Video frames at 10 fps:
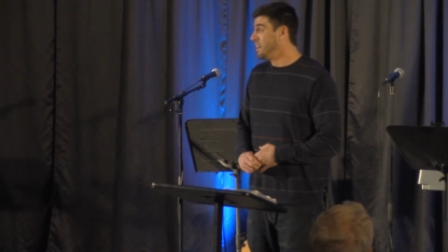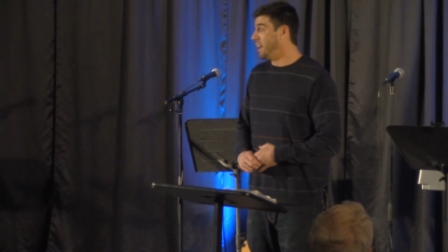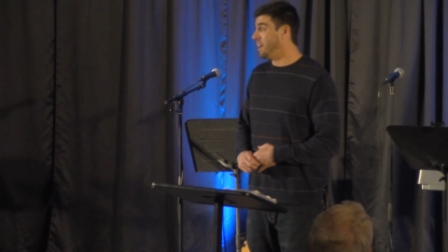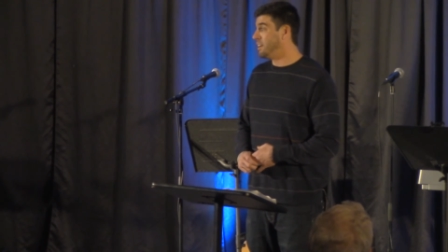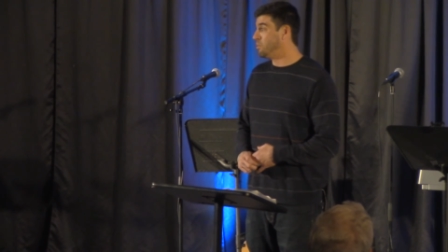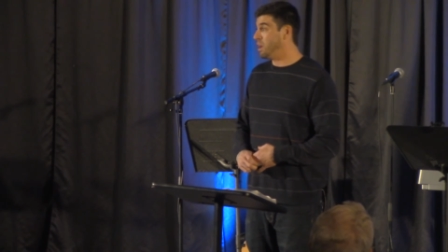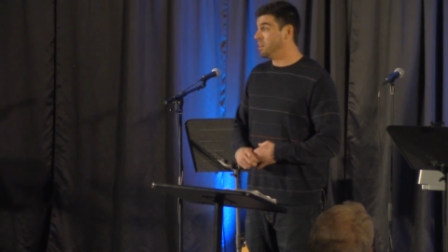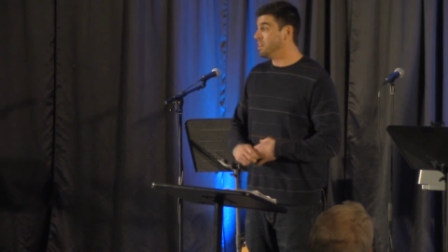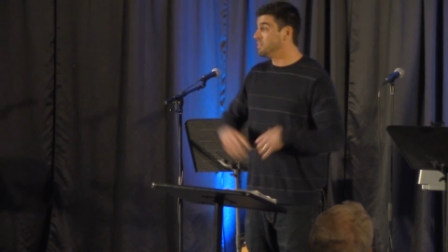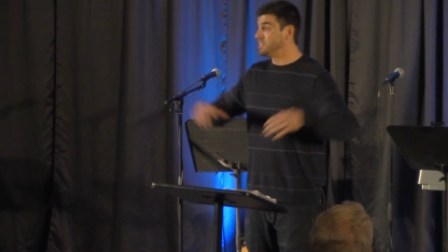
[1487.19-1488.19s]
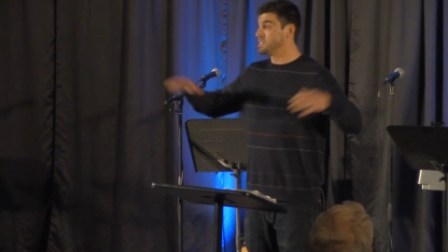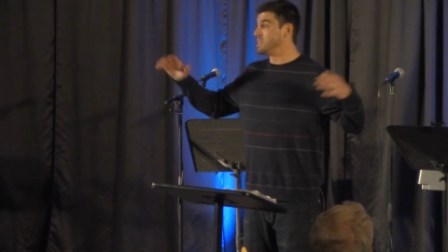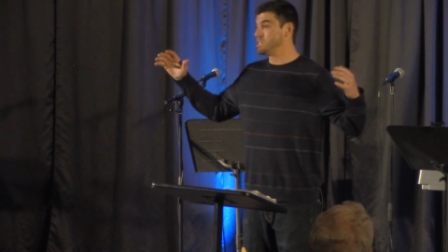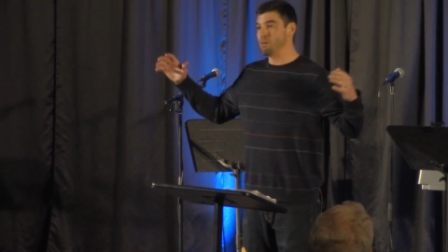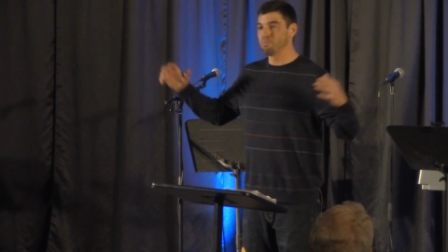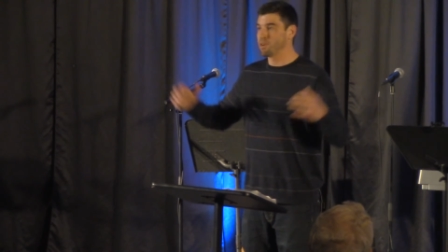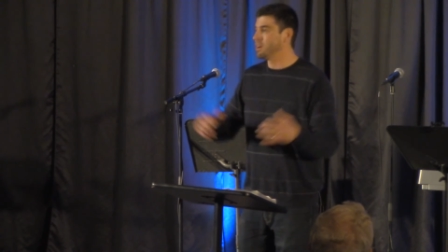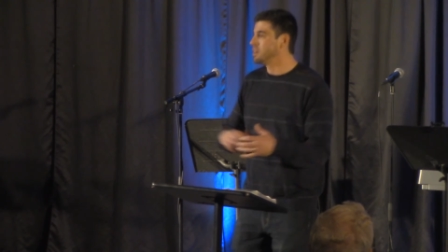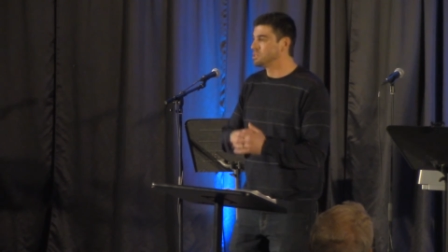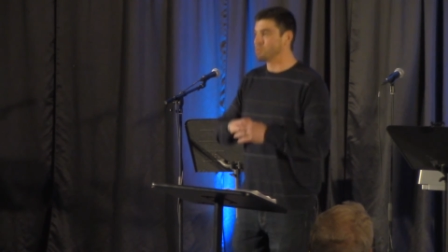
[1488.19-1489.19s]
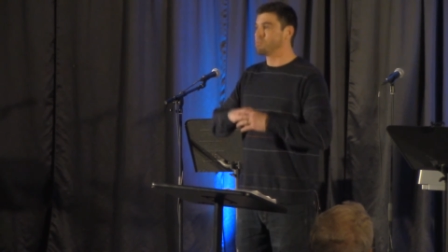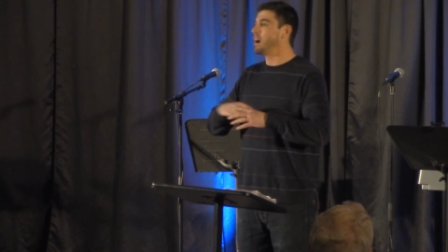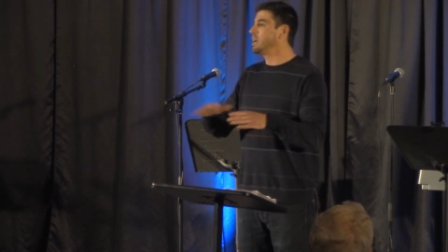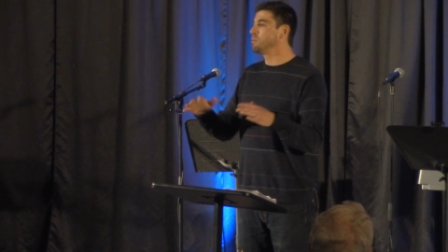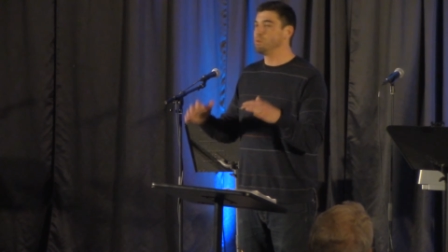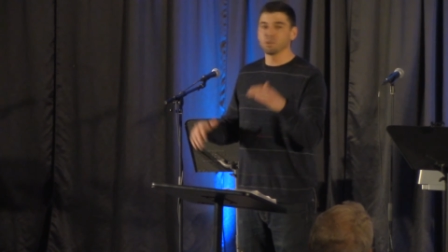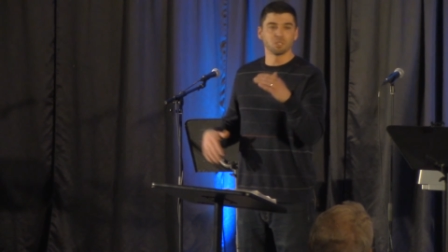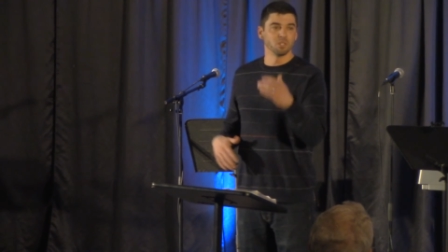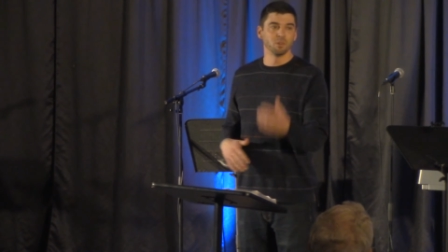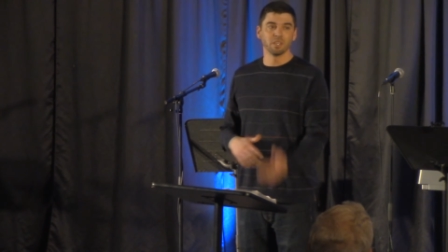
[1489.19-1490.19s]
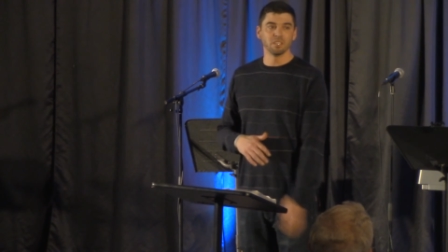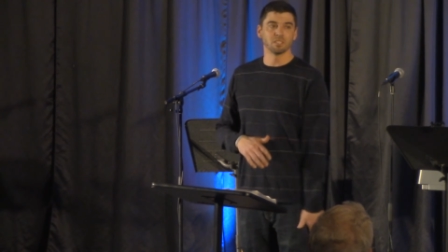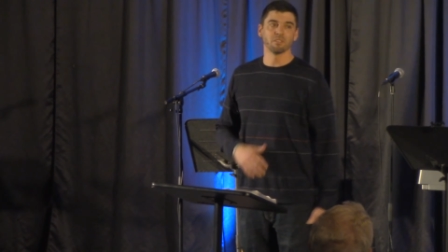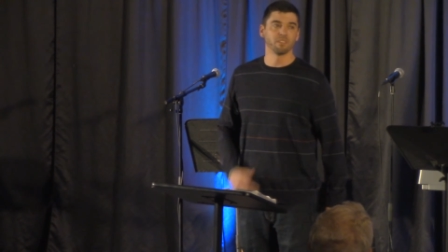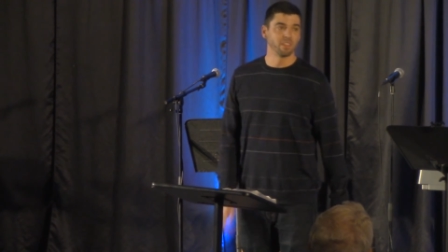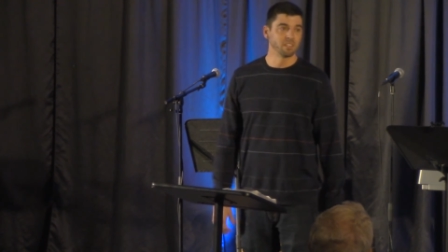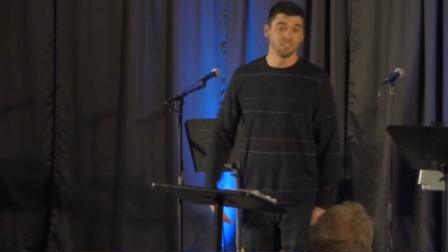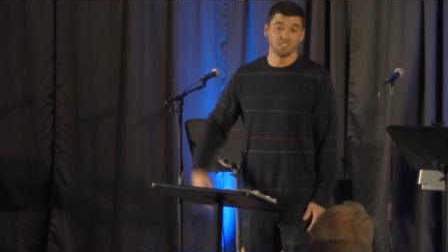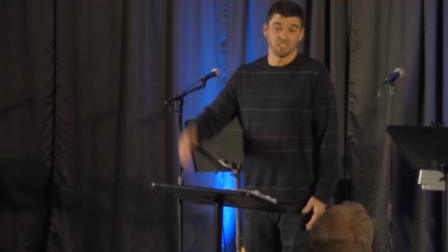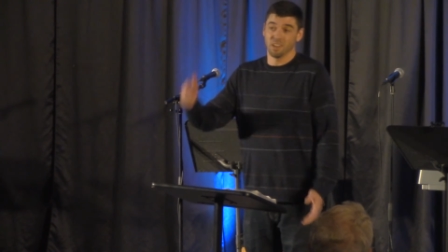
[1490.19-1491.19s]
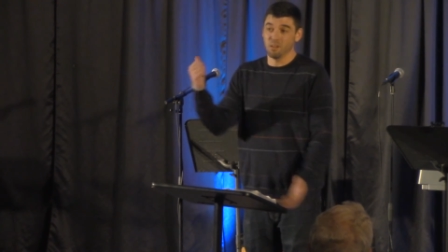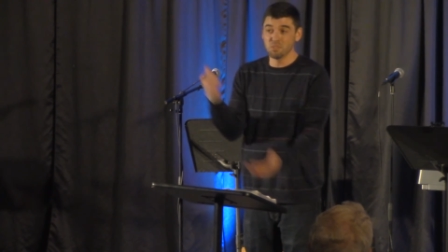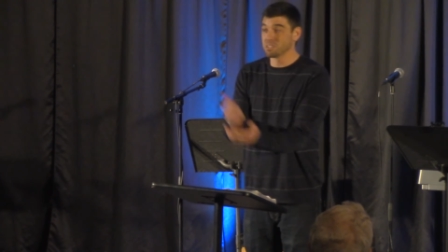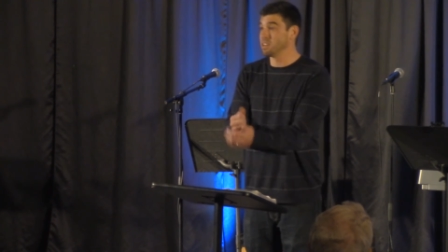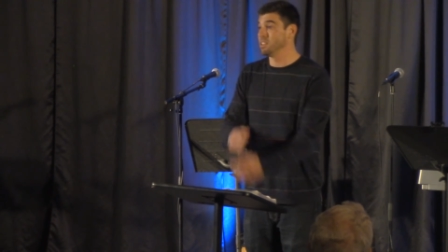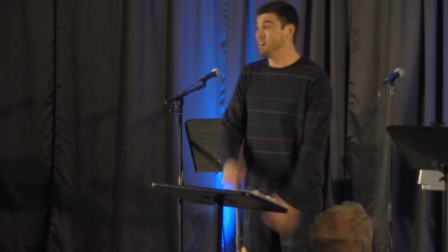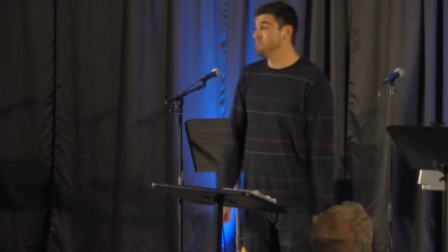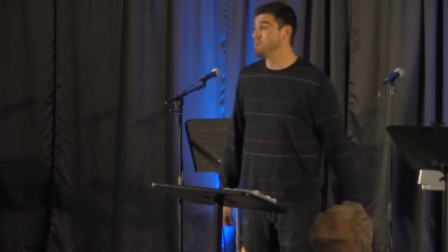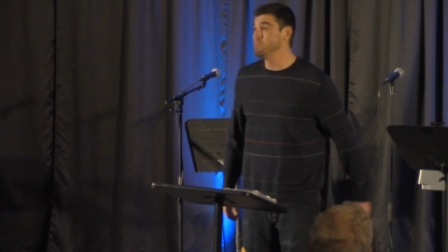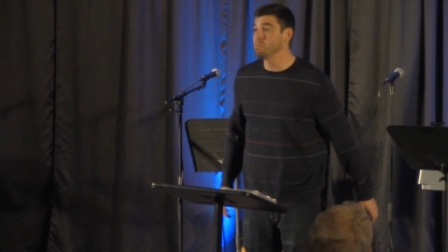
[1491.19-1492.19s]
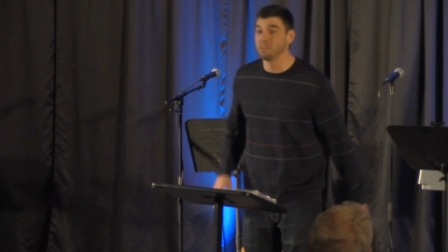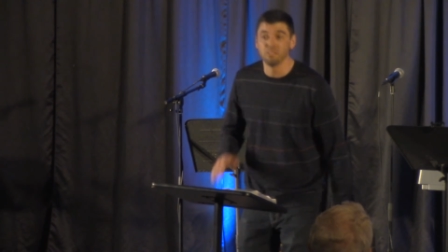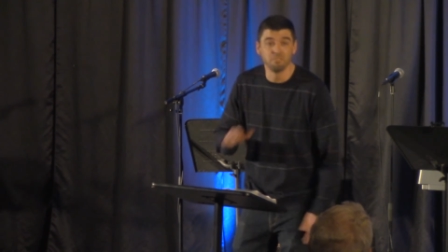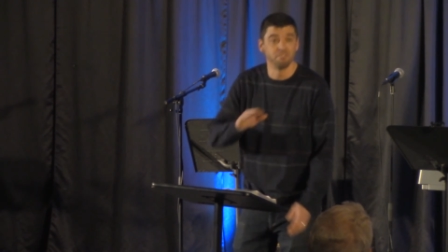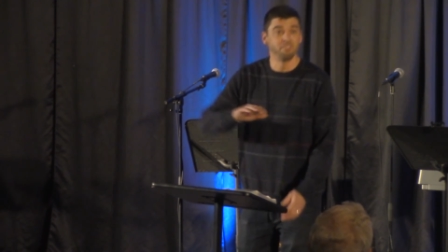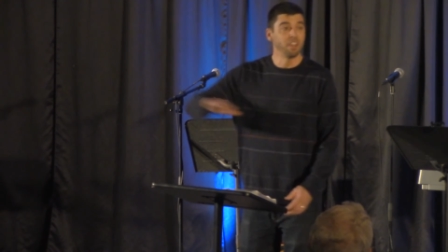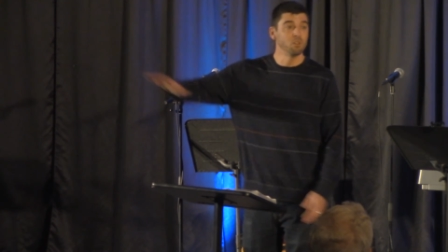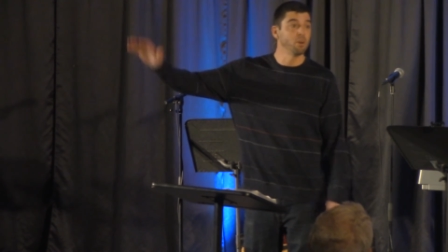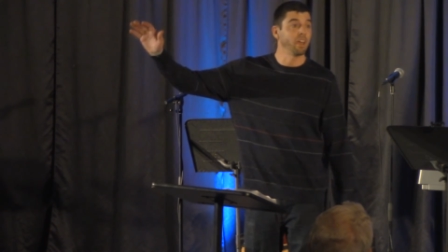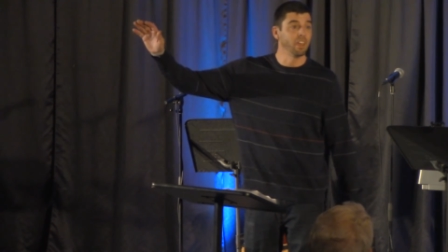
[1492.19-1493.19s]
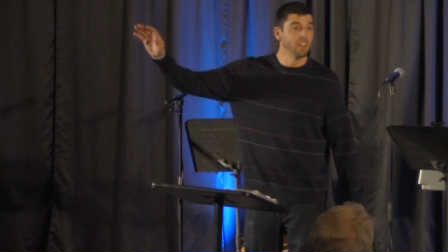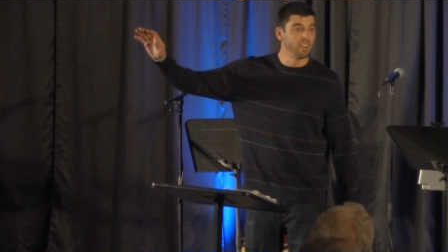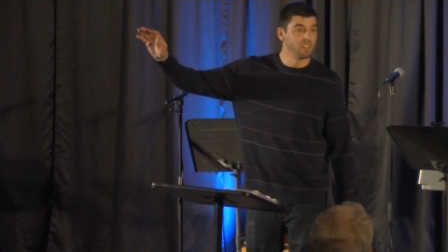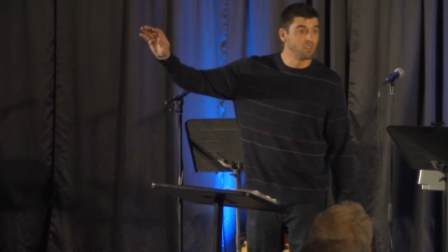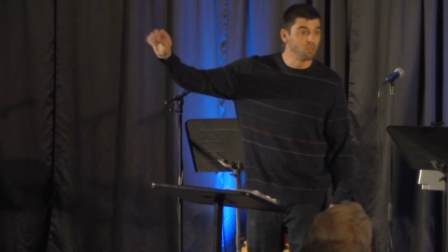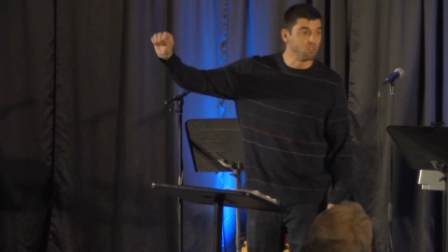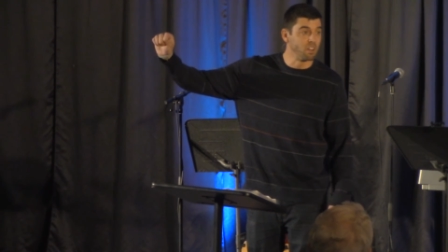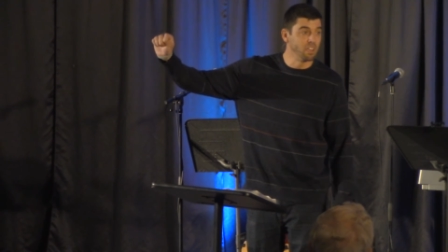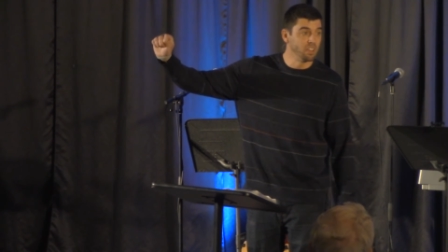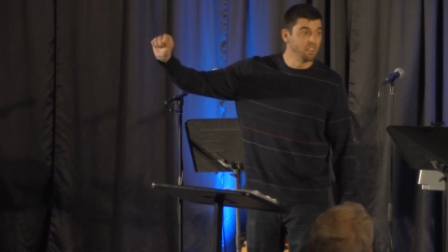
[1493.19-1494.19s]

And while all of his contemporaries were writing books and doing these different things, he just said, I'm just going to love people and fade away into glory.